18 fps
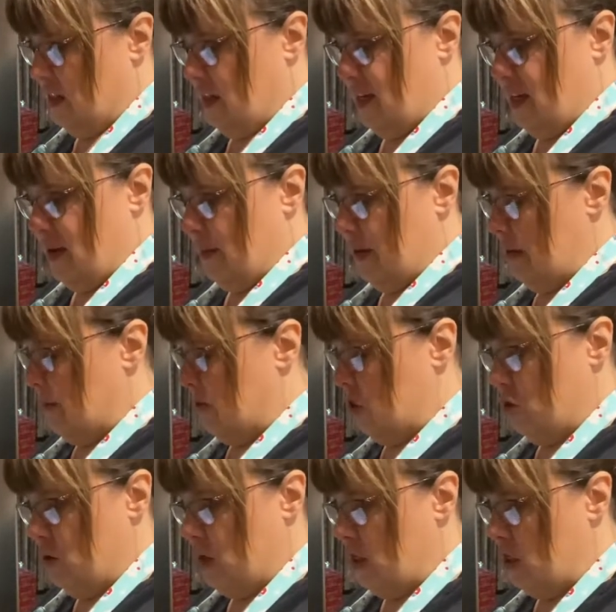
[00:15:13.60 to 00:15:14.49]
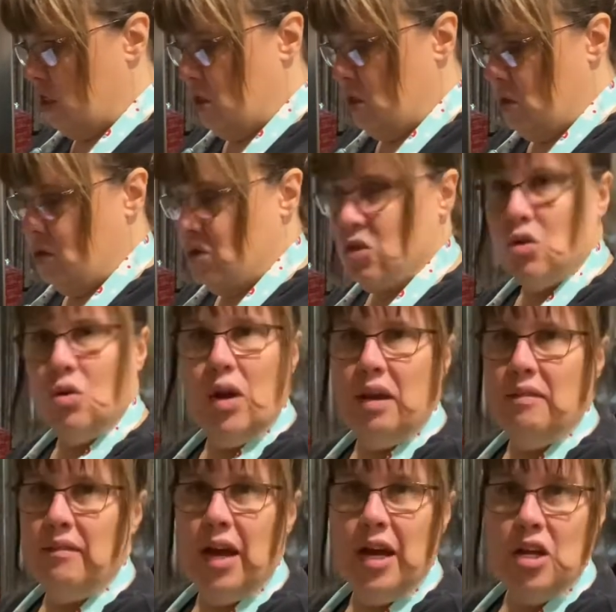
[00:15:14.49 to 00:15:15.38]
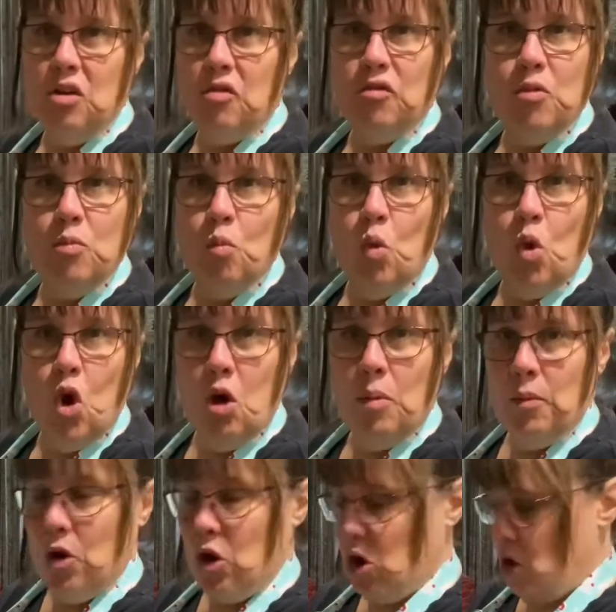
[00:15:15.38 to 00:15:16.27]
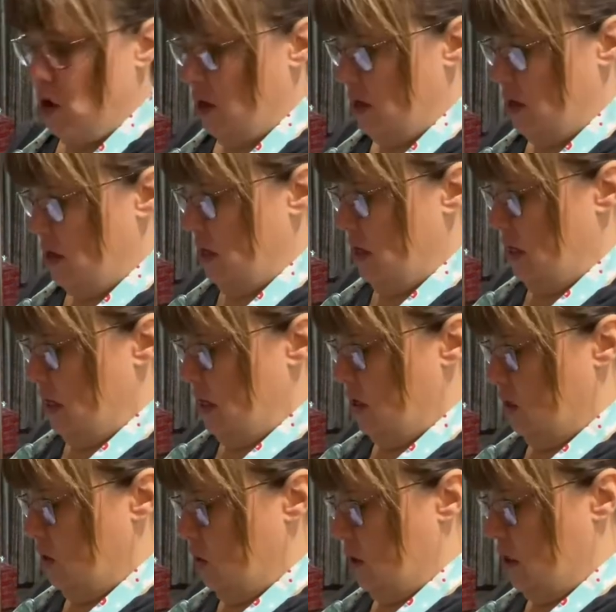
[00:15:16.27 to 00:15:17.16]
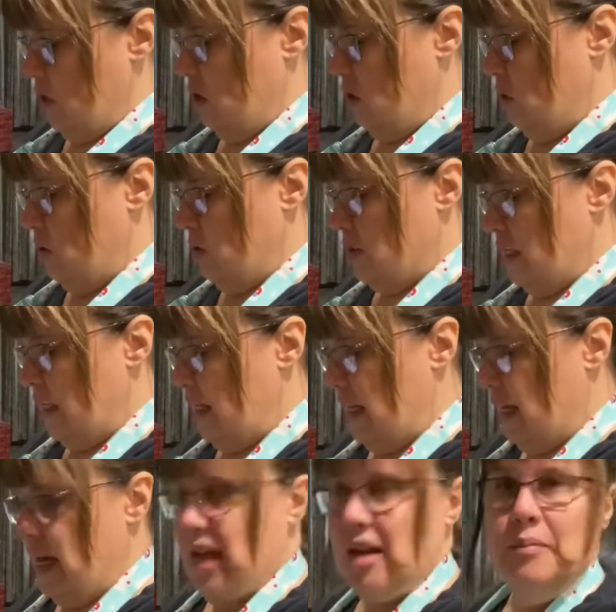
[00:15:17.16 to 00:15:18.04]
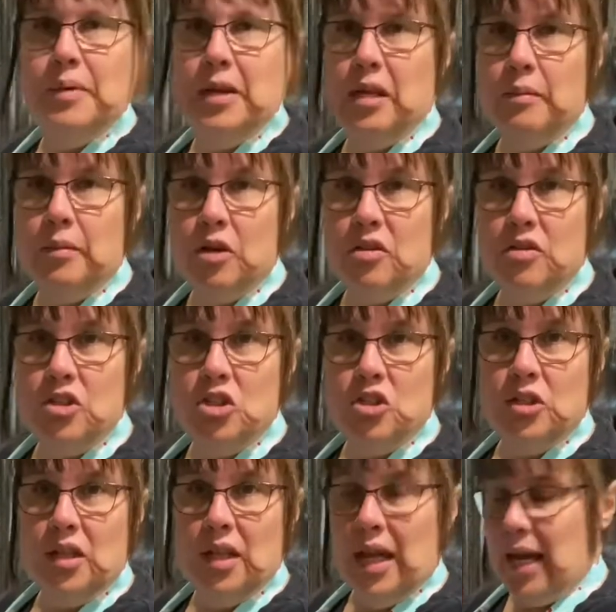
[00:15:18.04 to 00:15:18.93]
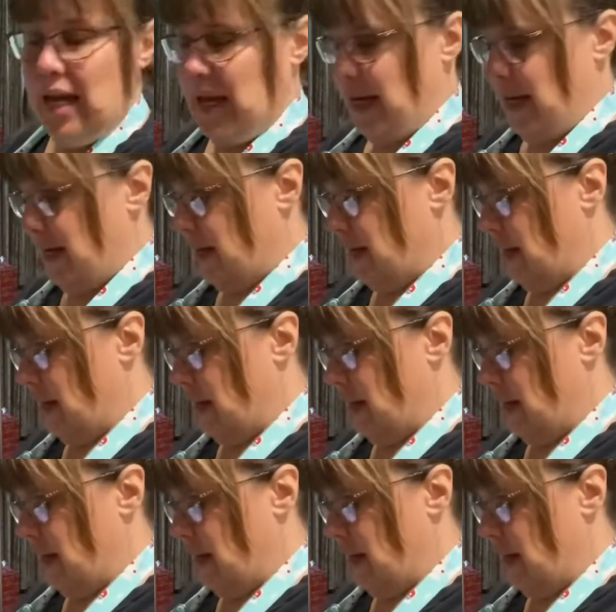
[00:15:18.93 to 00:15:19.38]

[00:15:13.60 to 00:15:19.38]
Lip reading: But you can use Great Value from Walmart. You can use any kind of peanut butter that you like.